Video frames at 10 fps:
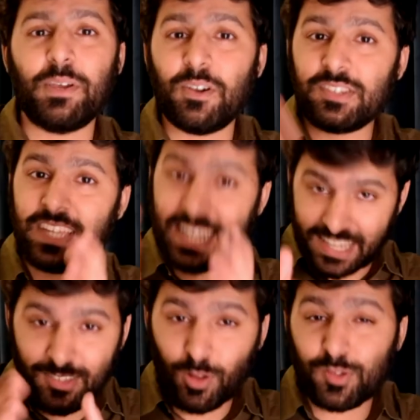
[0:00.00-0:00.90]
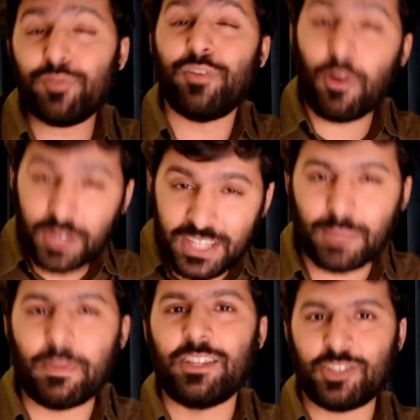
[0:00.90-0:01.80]
because it is also found in
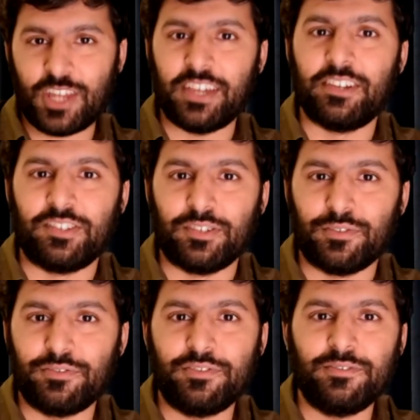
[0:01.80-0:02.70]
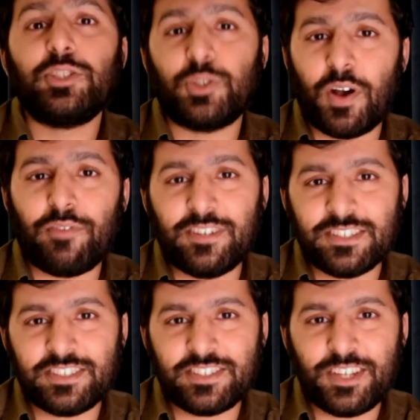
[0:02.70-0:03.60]
the Pench Tiger Reserve. So our
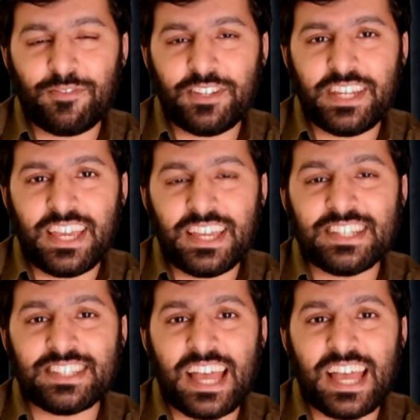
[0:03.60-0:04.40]
first tree of the day is